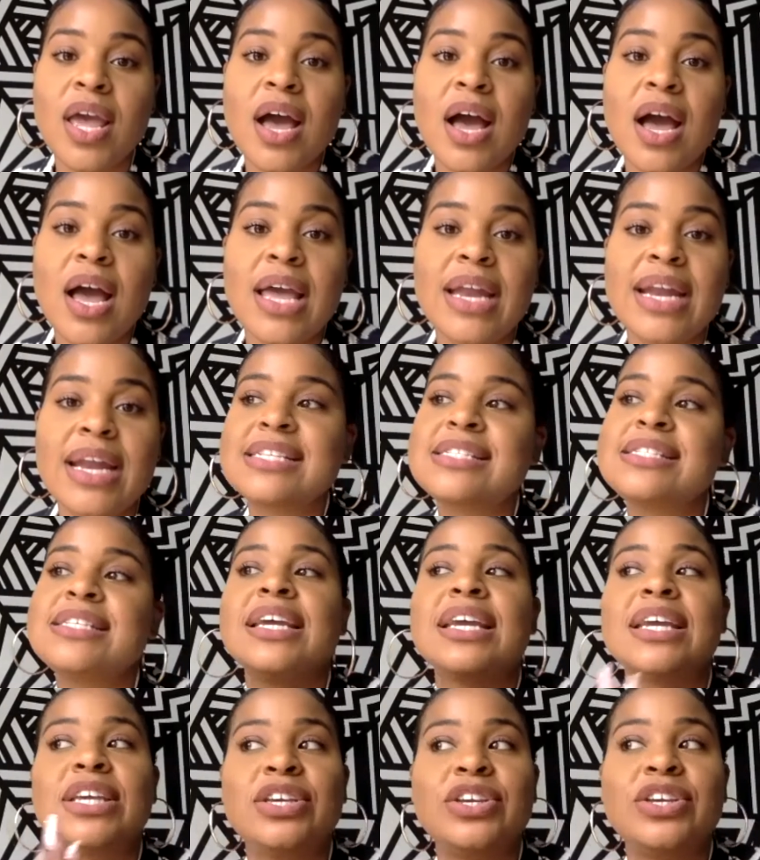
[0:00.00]
and I see
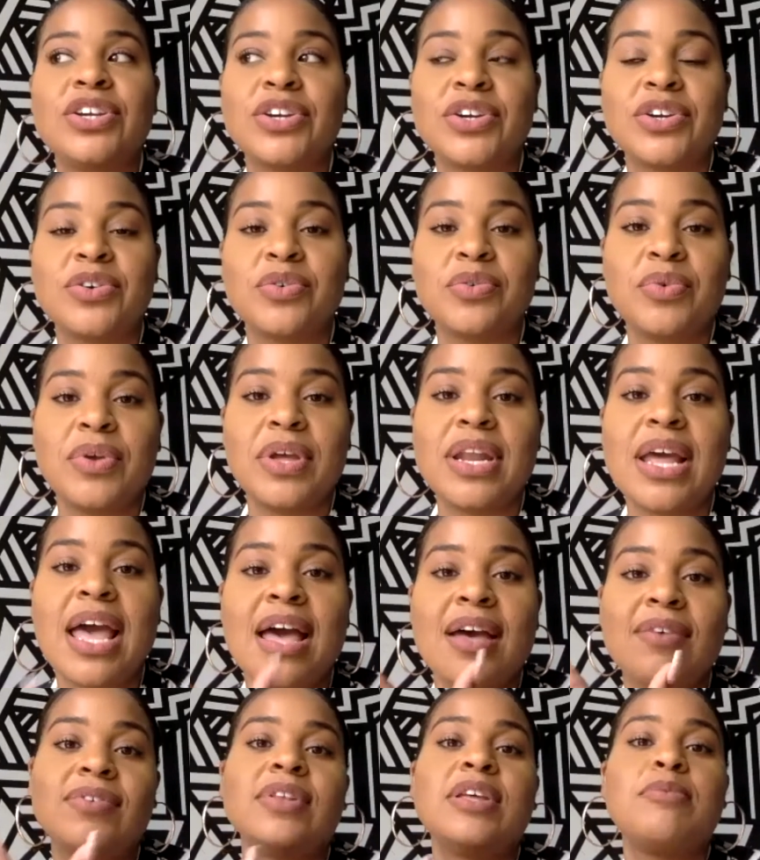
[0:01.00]
it here in a
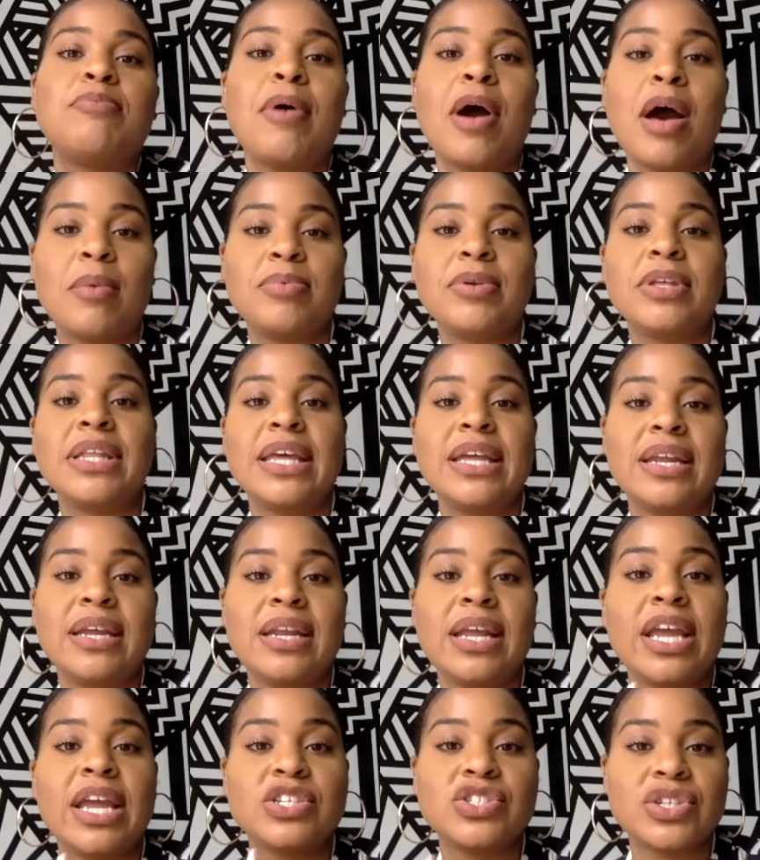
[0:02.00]
heavily populated
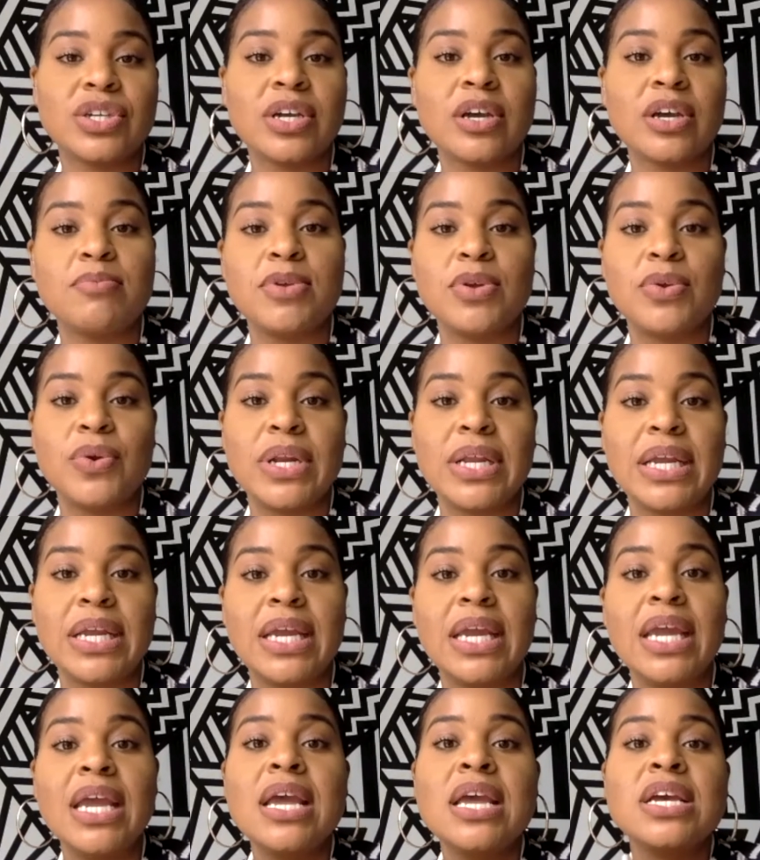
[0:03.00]
Haitian community,
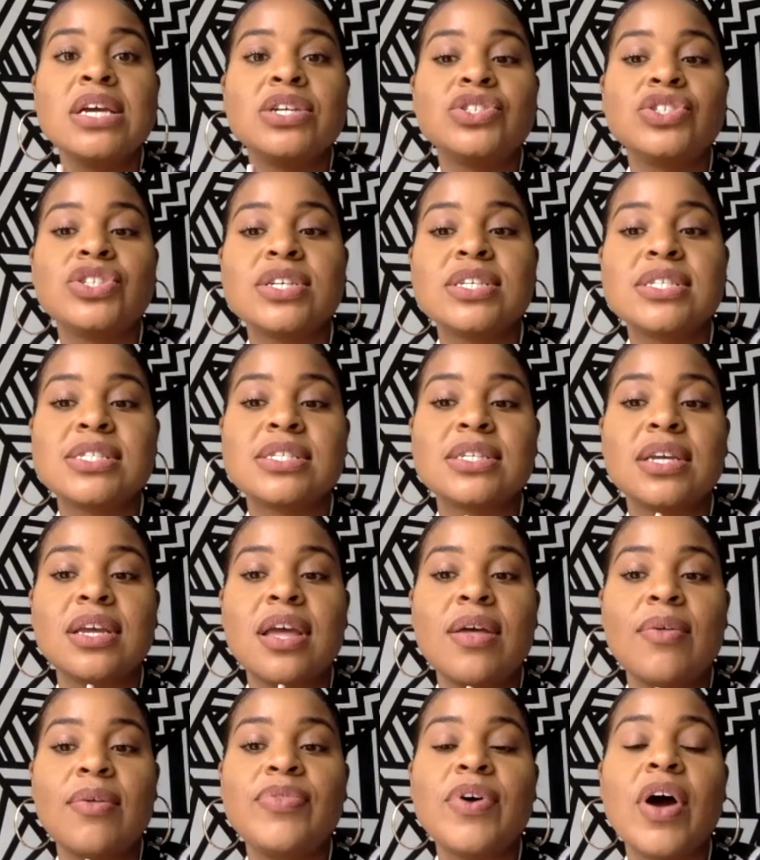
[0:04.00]
just
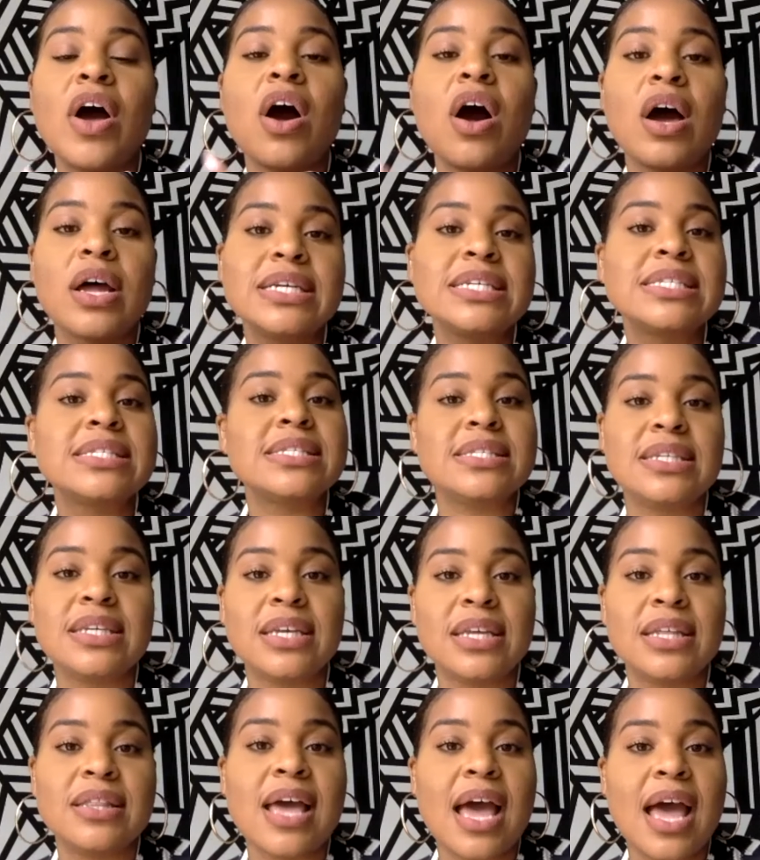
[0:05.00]
the
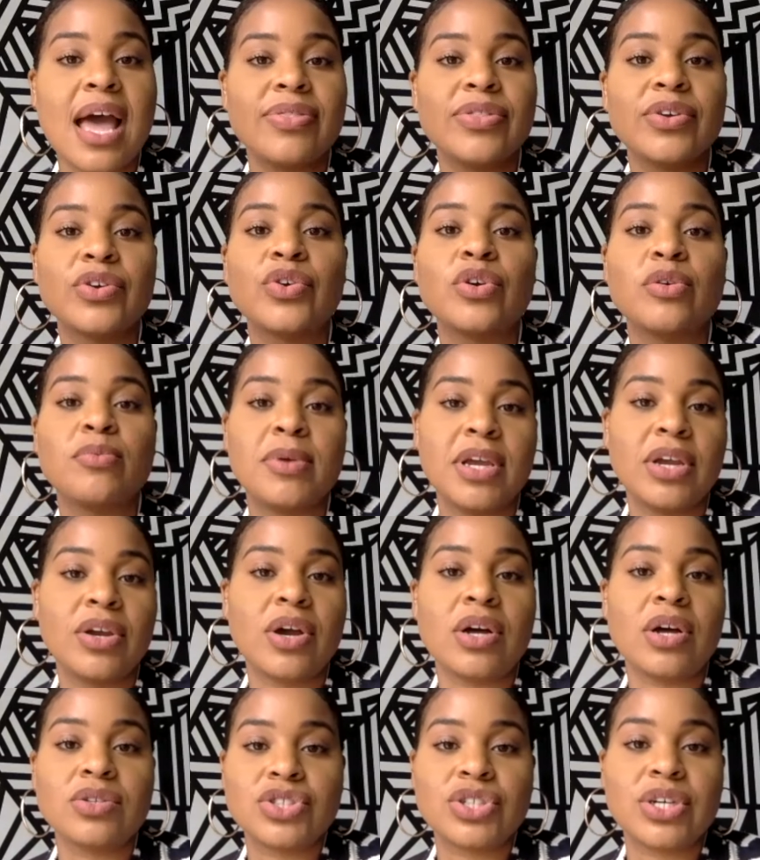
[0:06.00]
honesty that the Caribbean
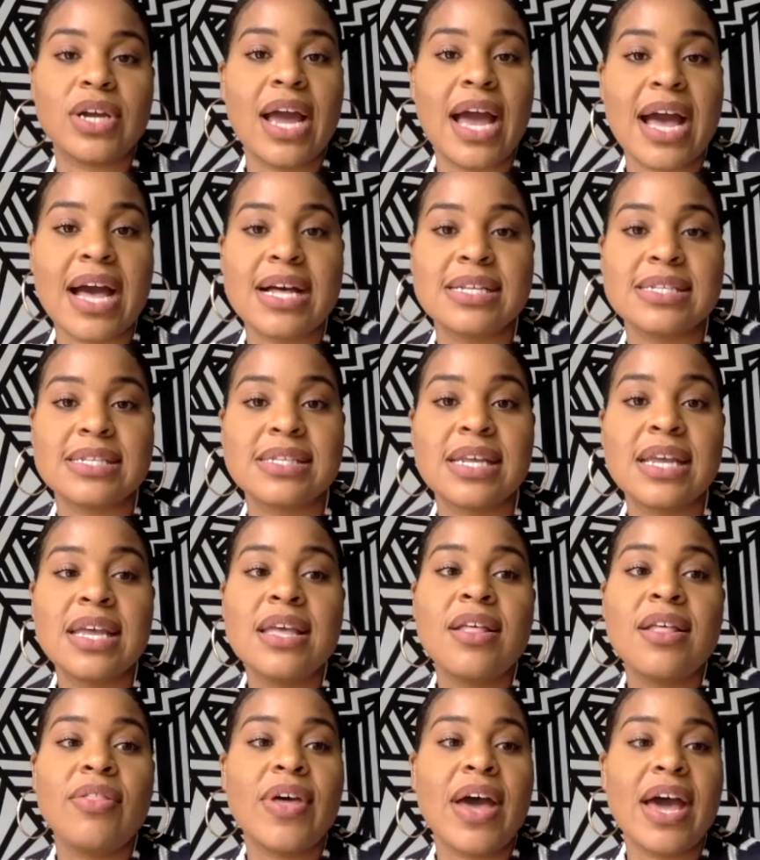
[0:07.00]
culture has,
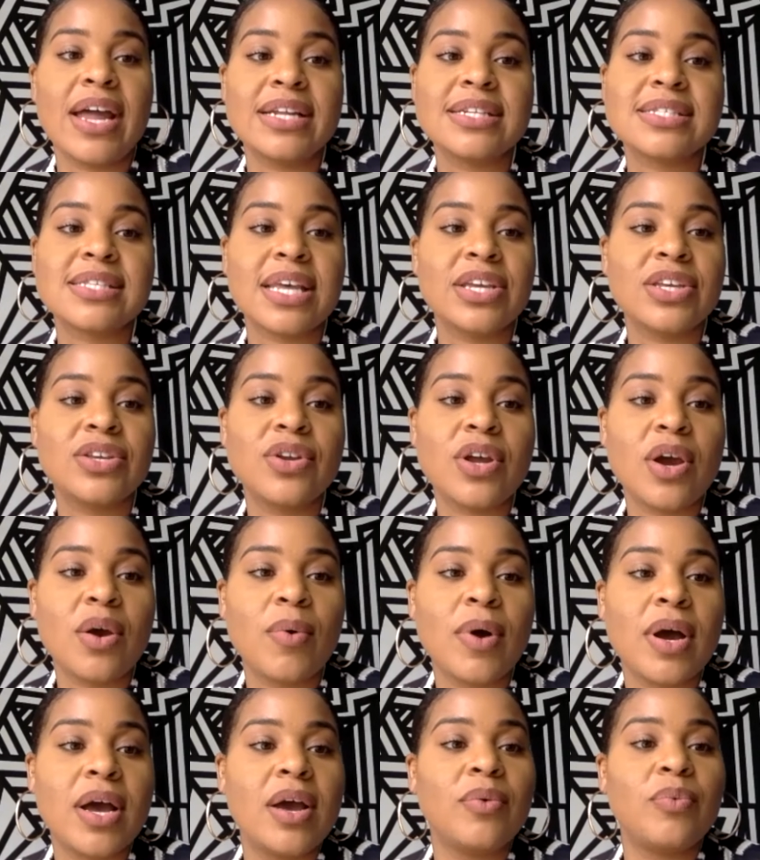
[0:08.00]
that it's like, you know
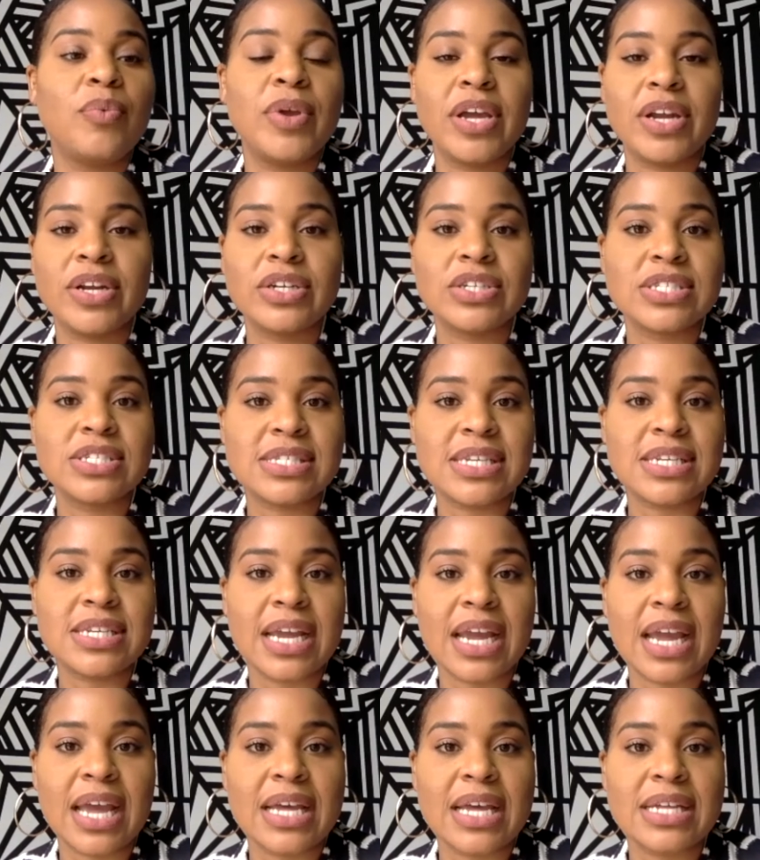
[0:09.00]
what, we
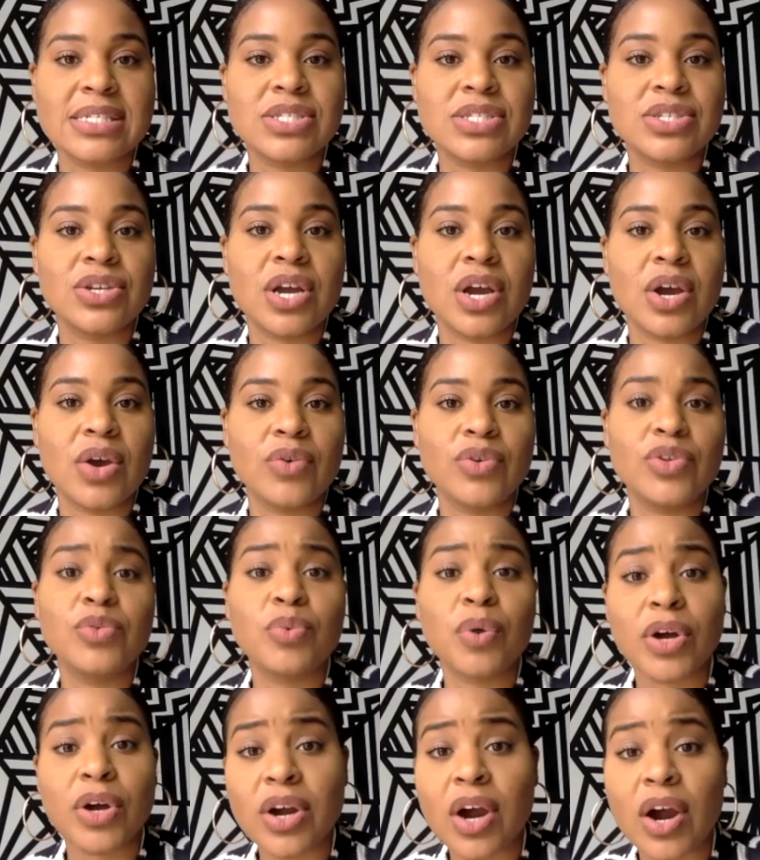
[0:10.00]
understand, you know, you
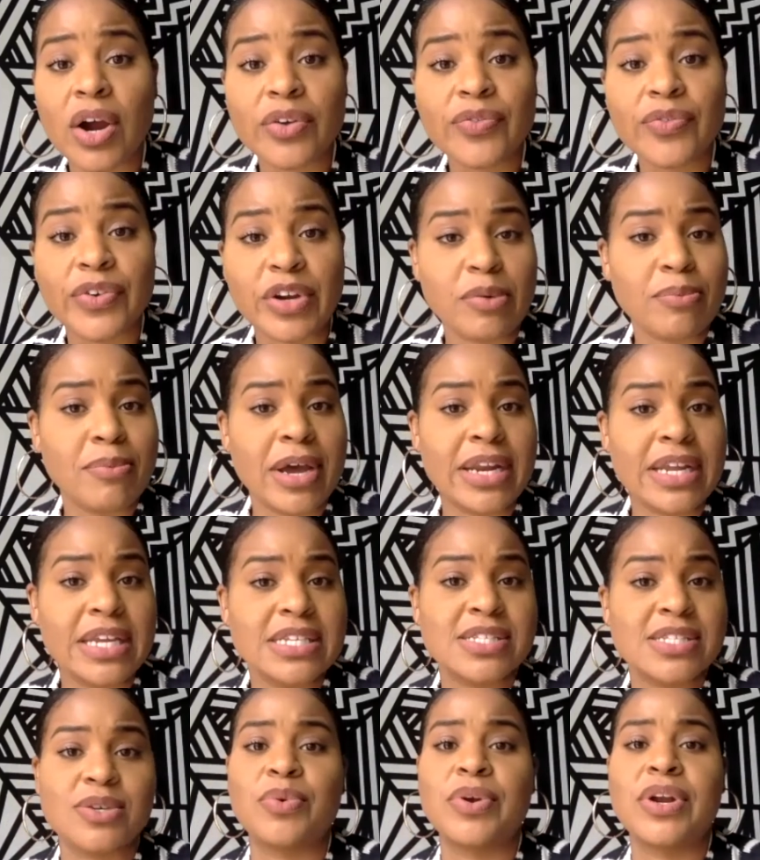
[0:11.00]
work hard for your money,
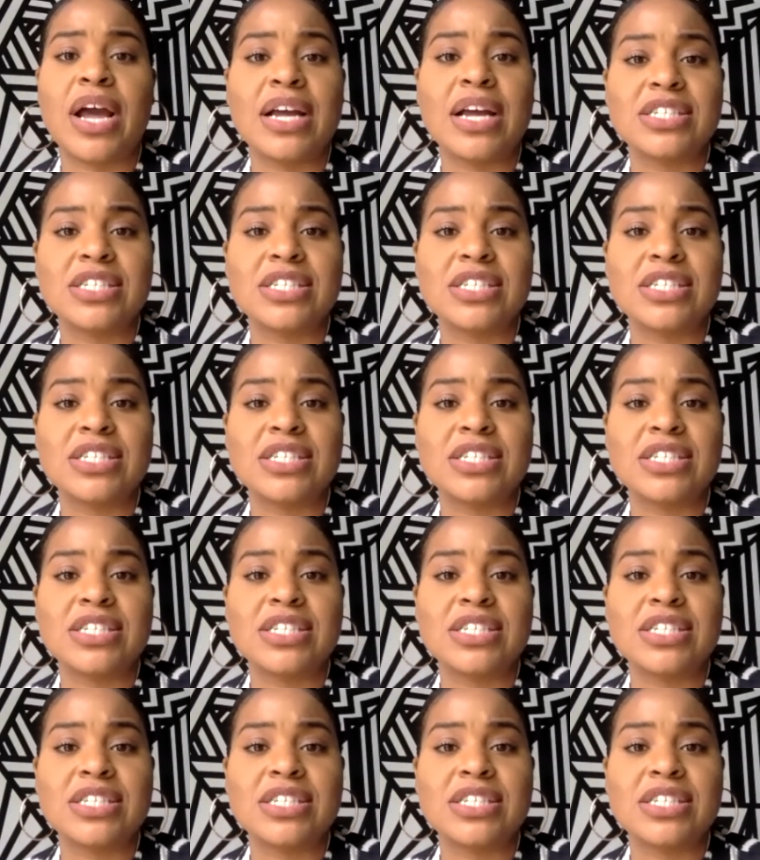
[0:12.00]
so we're not just